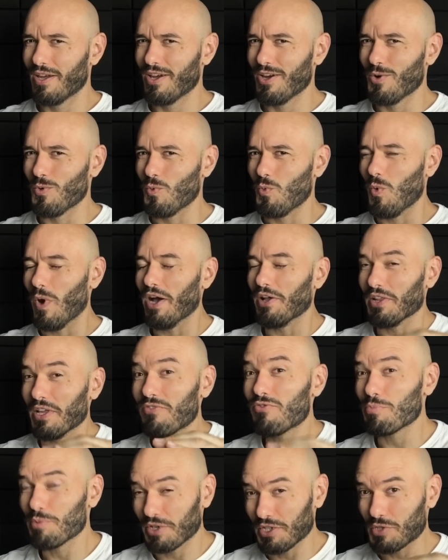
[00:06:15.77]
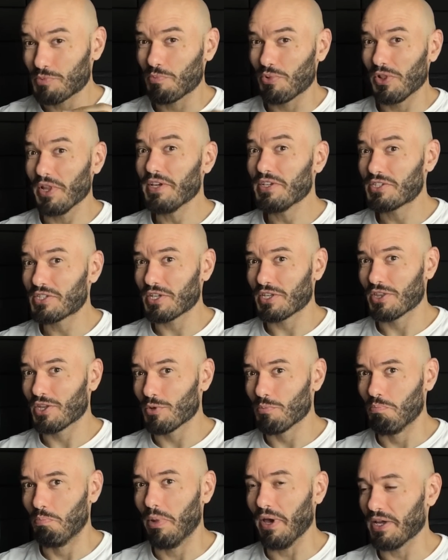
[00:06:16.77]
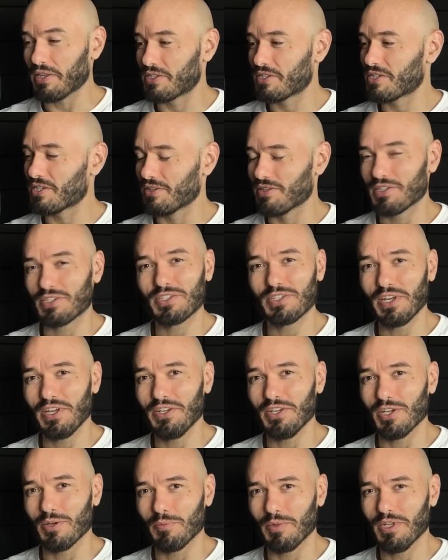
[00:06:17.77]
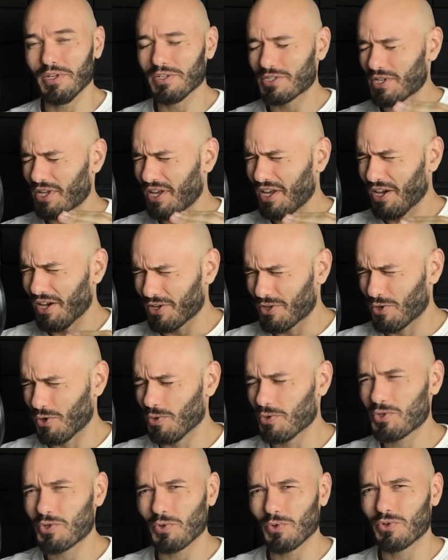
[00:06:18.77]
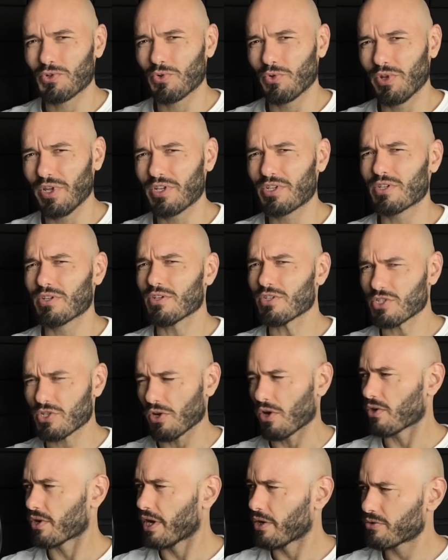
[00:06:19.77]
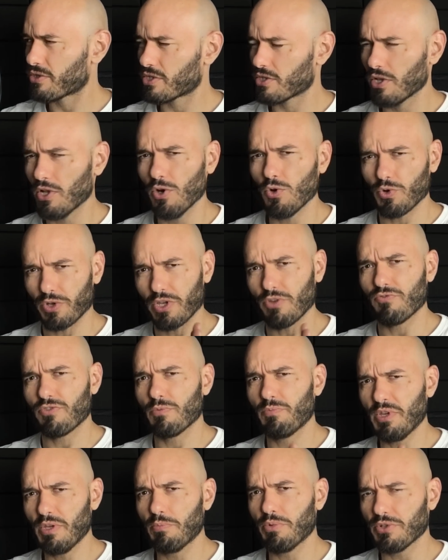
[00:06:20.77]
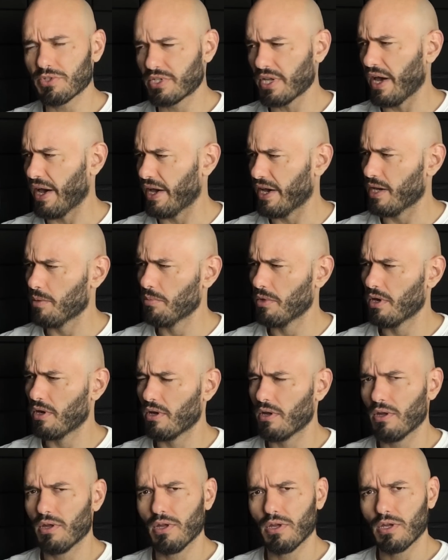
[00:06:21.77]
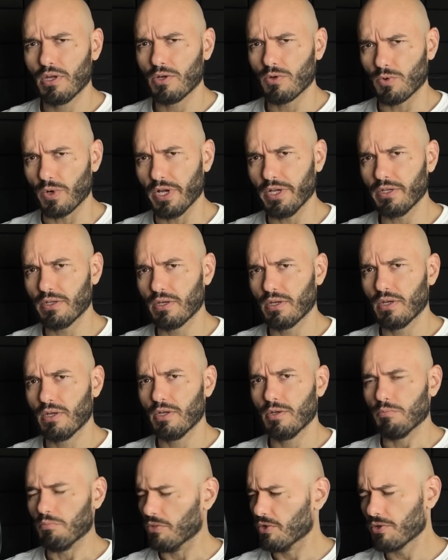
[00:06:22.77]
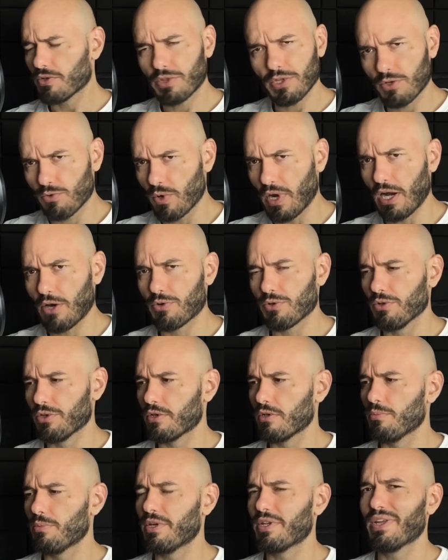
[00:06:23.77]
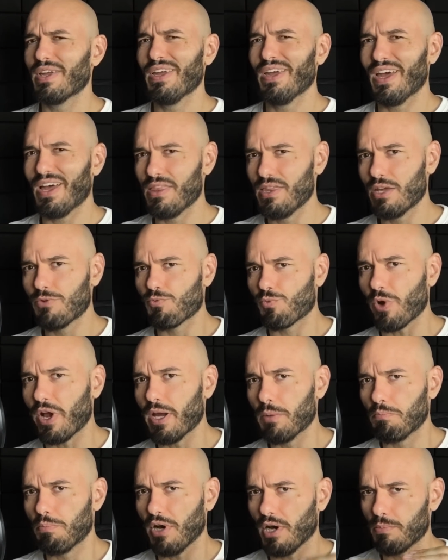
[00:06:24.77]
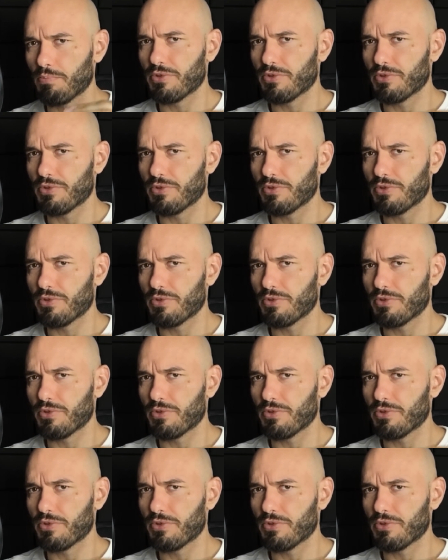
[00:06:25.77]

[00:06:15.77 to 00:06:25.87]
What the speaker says: while everybody's placing their bets in the stadium, it is a cultural tradition to start out slow, give the people time, right? Milk the crowd a little bit, and then ramp up